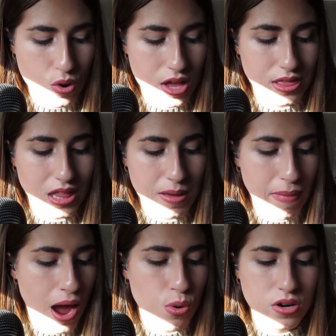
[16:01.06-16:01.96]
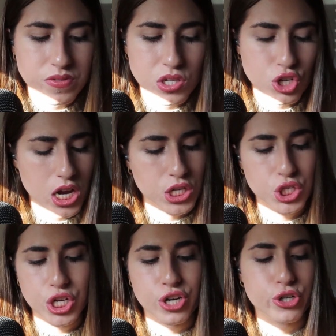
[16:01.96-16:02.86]
for it, like power of
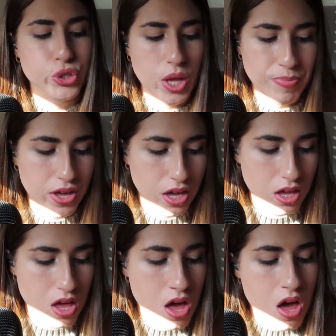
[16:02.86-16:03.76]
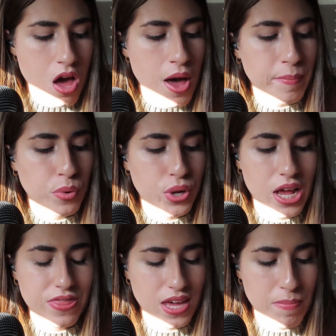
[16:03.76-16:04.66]
suggestion or something. But when
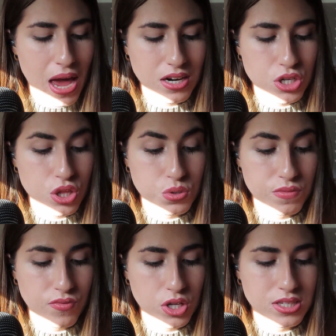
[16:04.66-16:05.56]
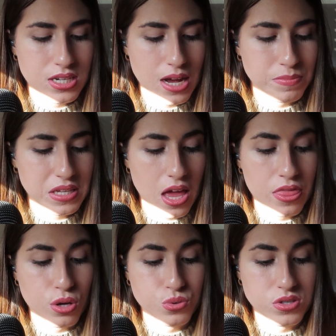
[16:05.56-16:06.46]
I think back to those footsteps
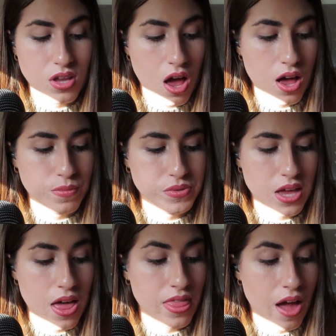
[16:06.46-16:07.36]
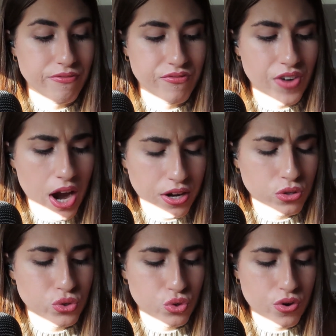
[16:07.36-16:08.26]
and those sobs and that
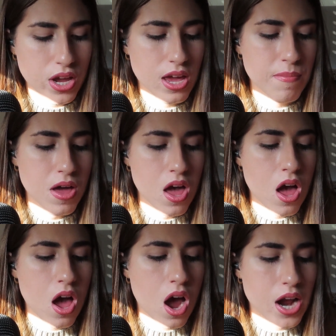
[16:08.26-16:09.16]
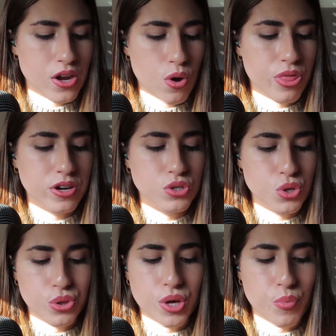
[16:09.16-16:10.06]
final scream, I know there's
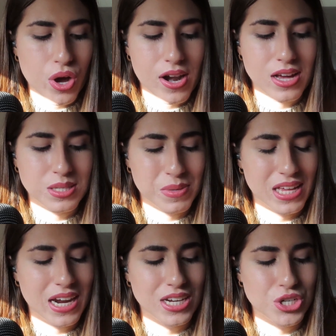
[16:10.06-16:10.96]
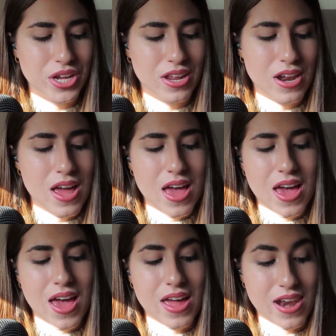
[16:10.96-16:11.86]
only one explanation,
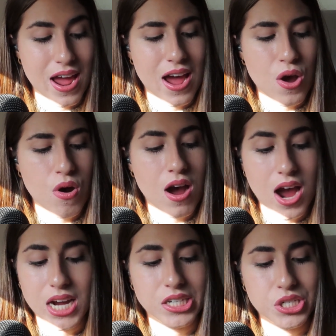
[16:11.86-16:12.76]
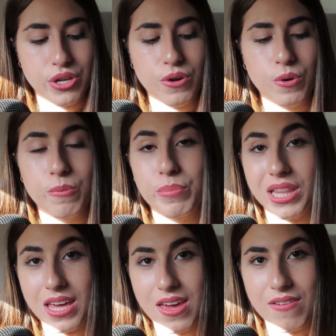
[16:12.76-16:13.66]
and now I too
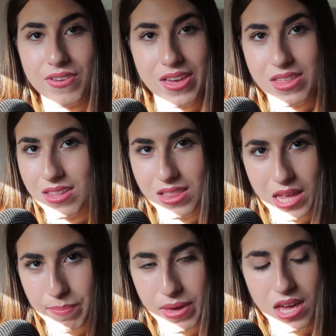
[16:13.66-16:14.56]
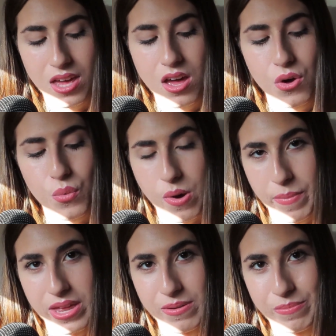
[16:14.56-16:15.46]
believe in the limping
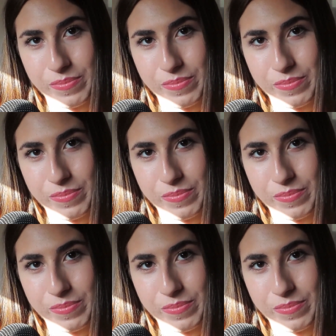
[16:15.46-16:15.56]
woman.